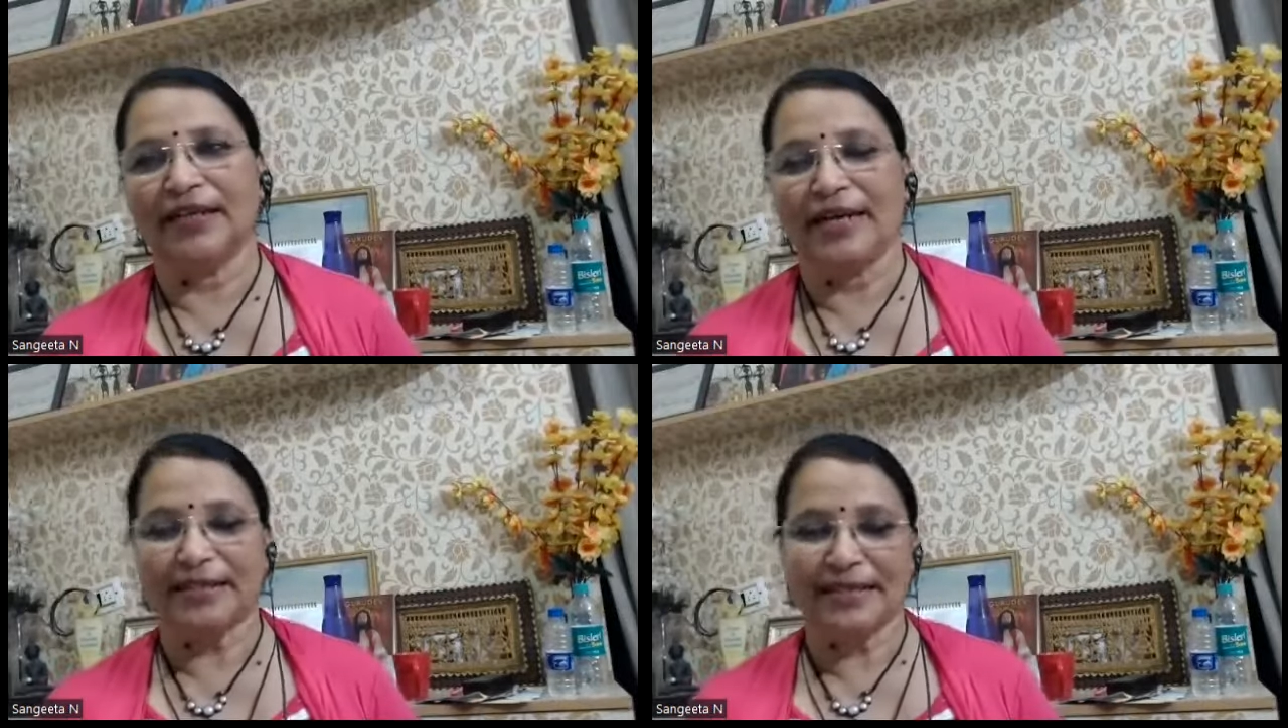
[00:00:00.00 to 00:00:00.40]

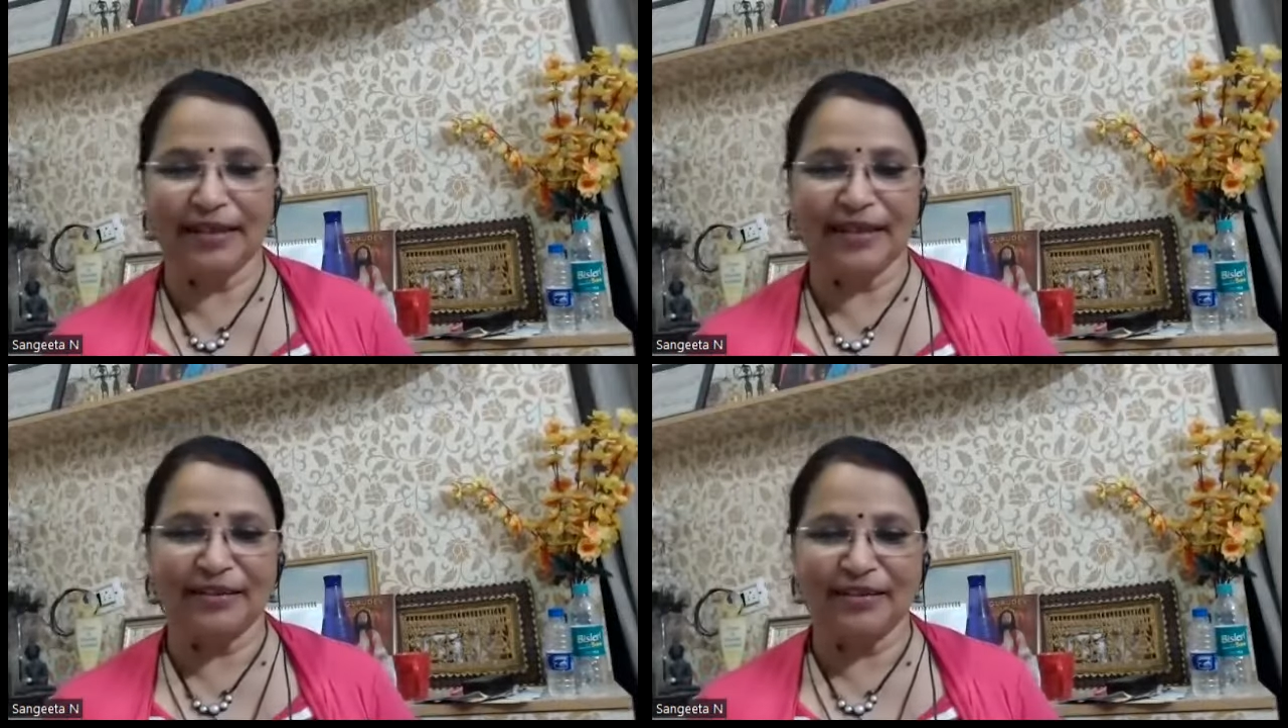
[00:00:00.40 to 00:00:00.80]
has
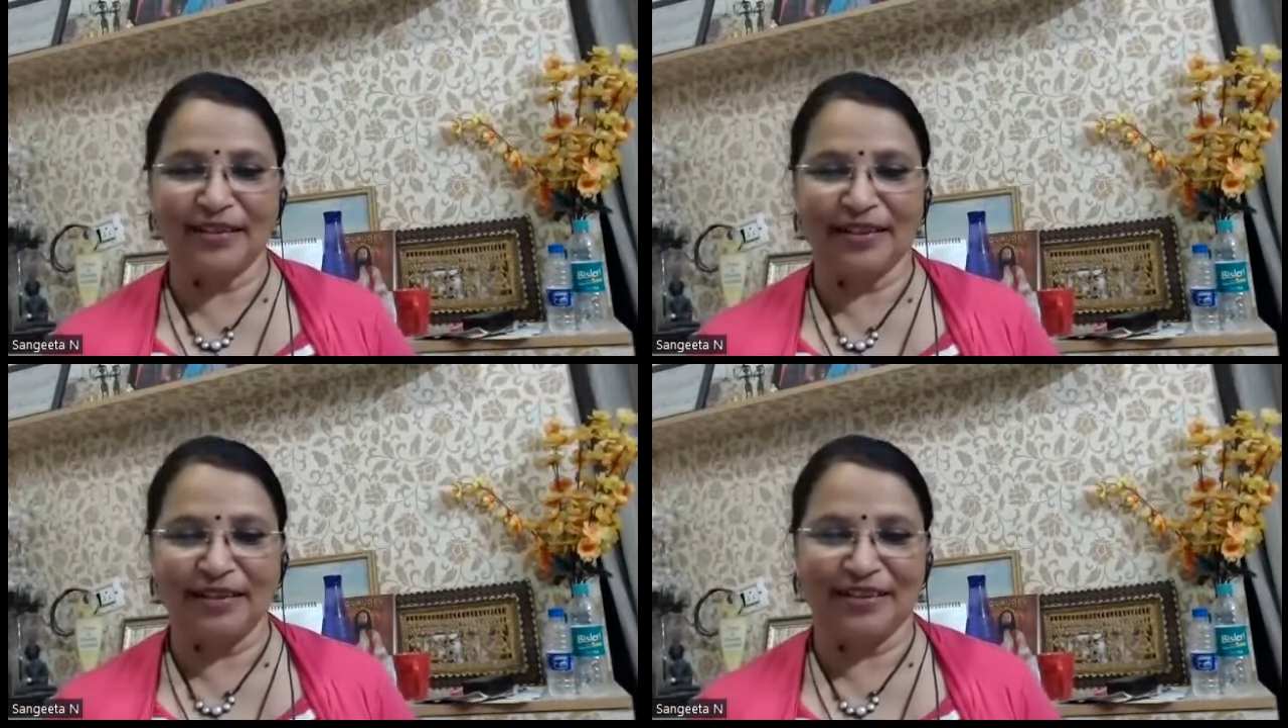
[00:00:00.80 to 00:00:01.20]
taken
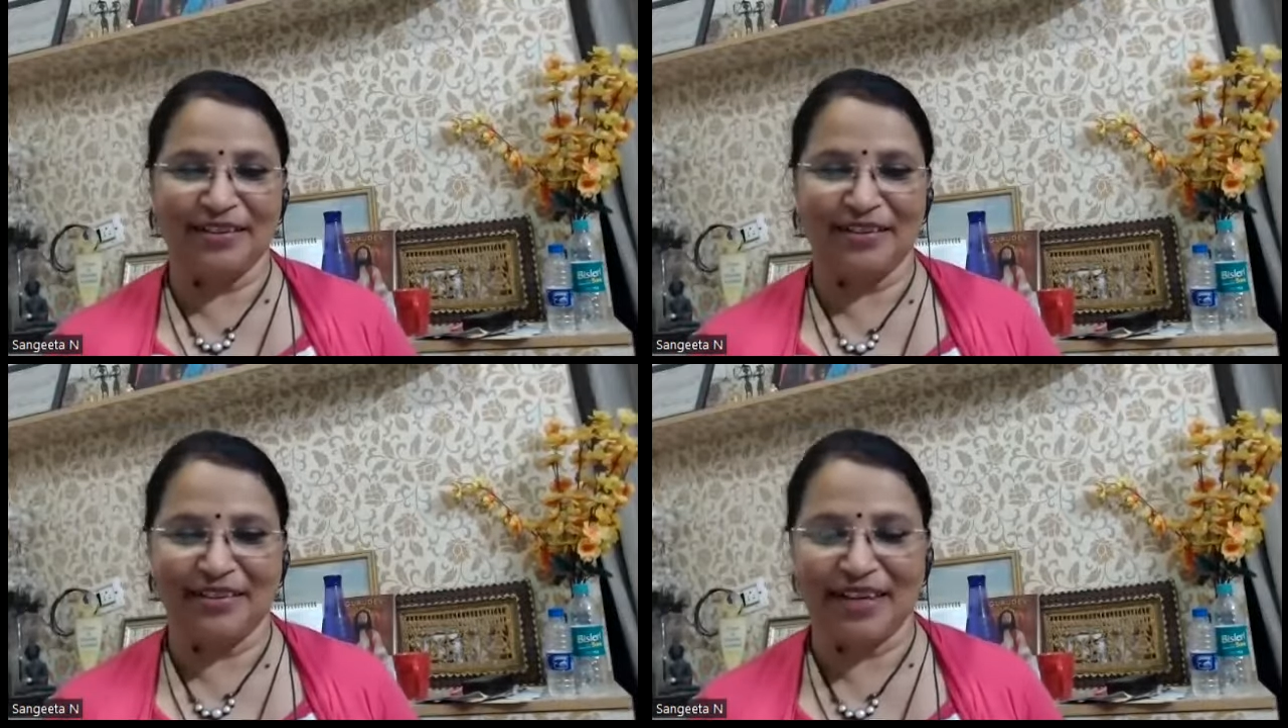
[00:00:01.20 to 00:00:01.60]

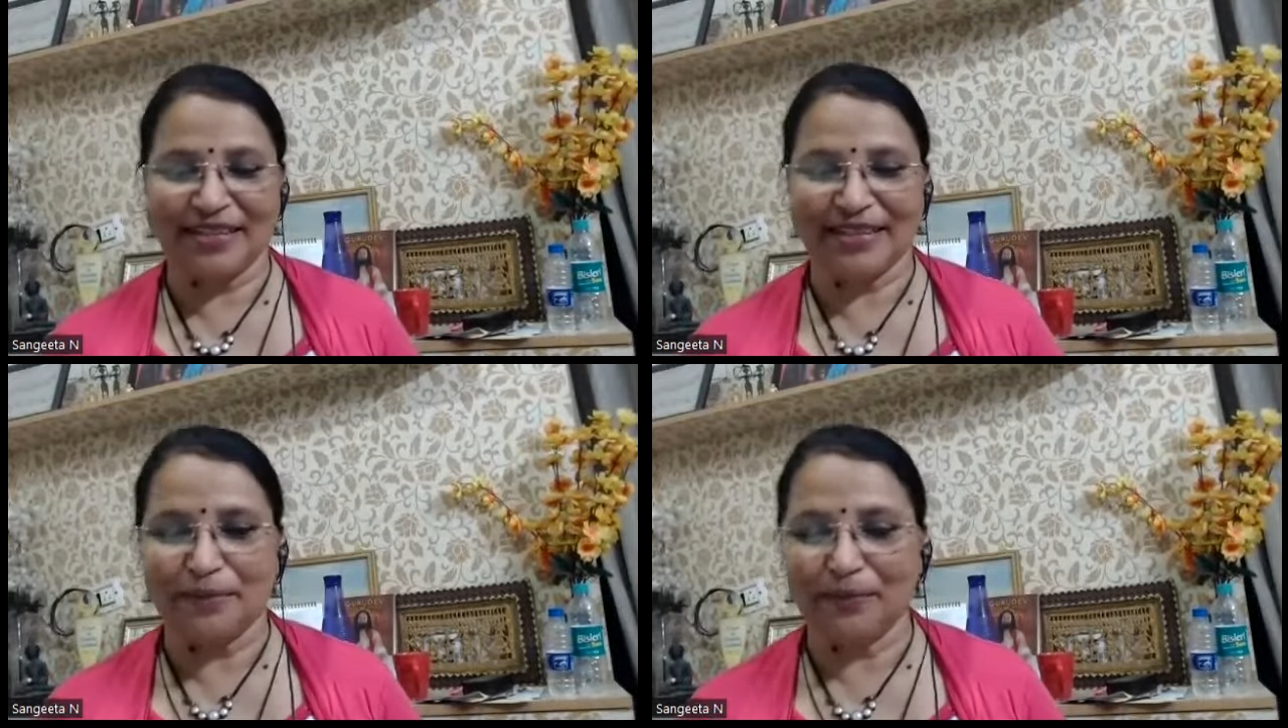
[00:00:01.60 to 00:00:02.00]
the
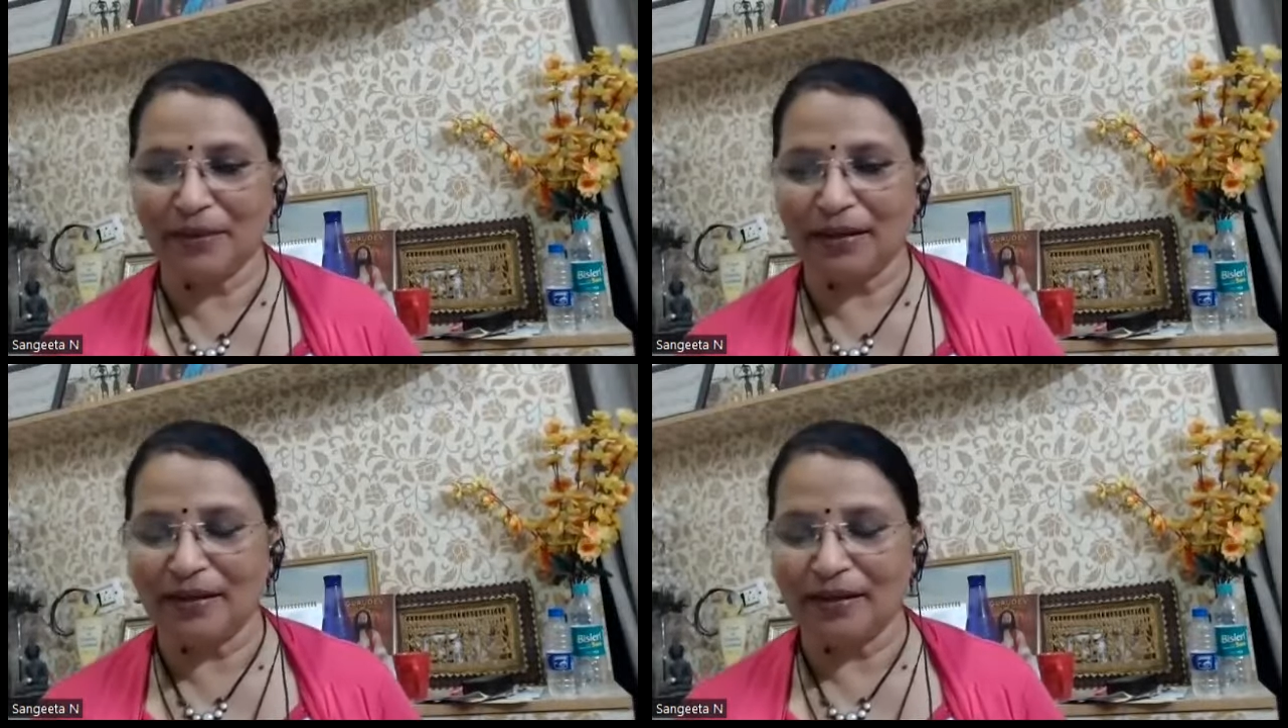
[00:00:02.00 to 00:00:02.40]

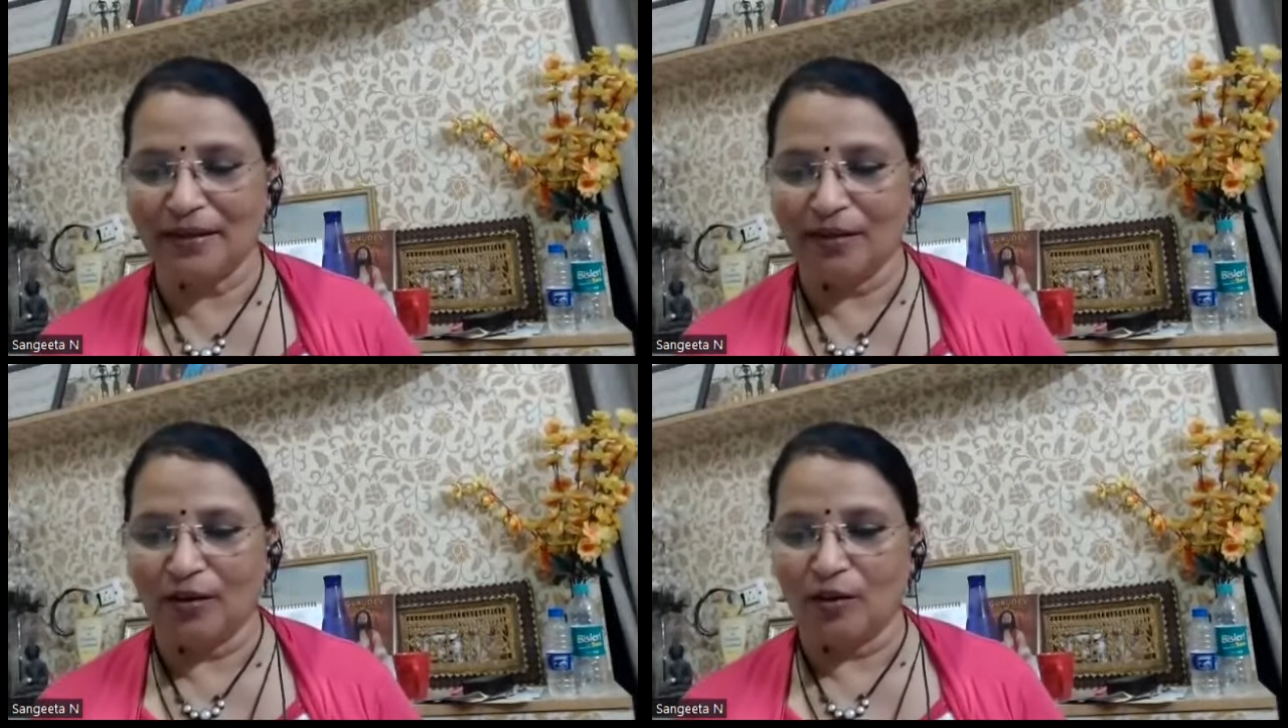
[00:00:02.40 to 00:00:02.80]
example
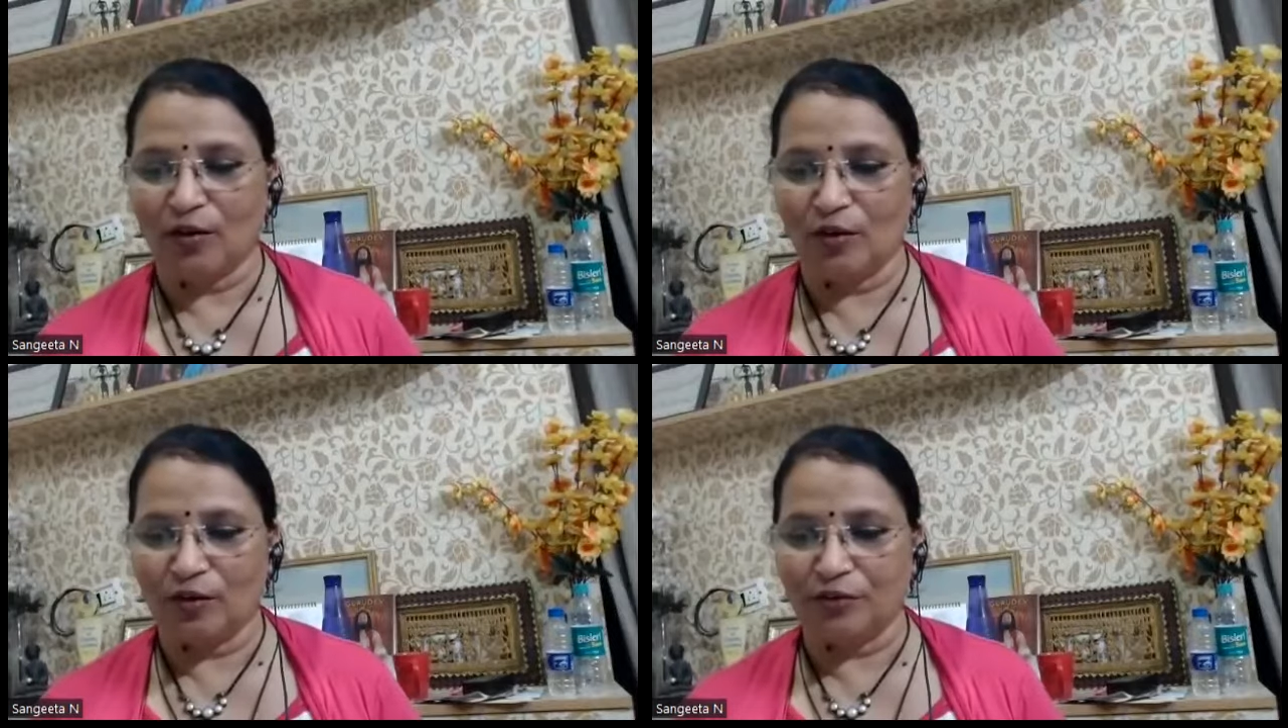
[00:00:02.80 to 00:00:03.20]

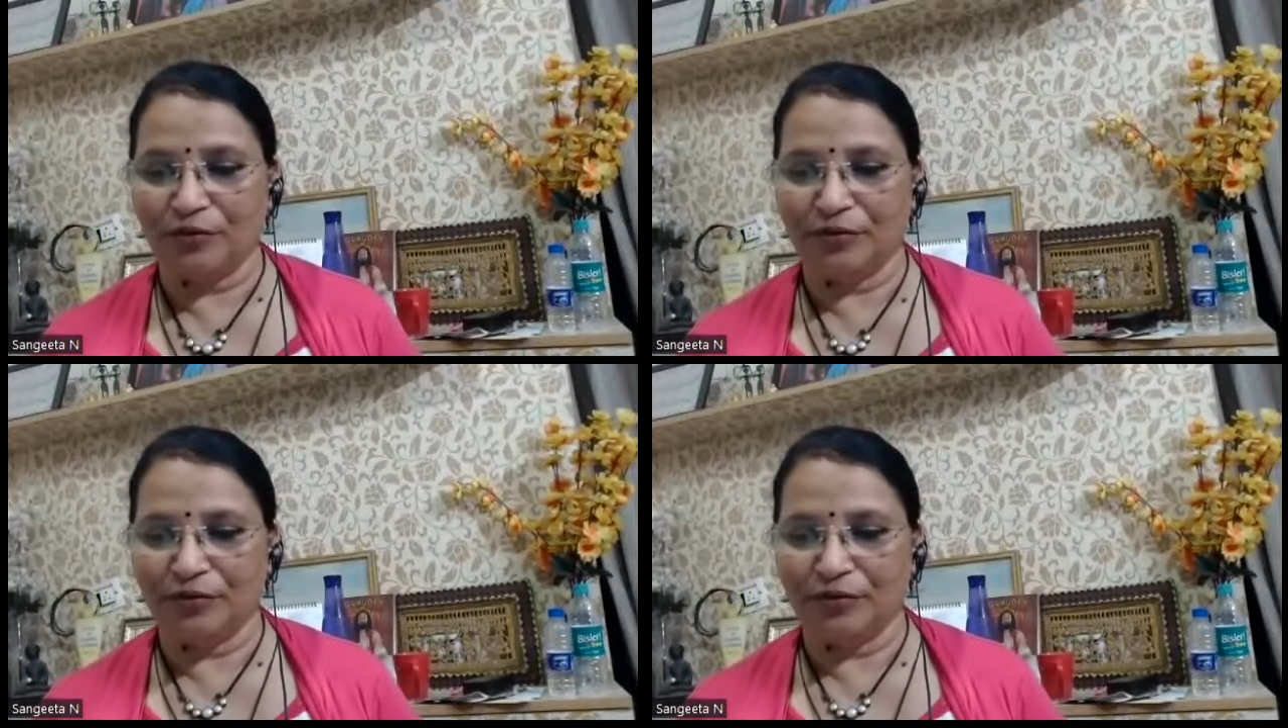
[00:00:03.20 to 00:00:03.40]
of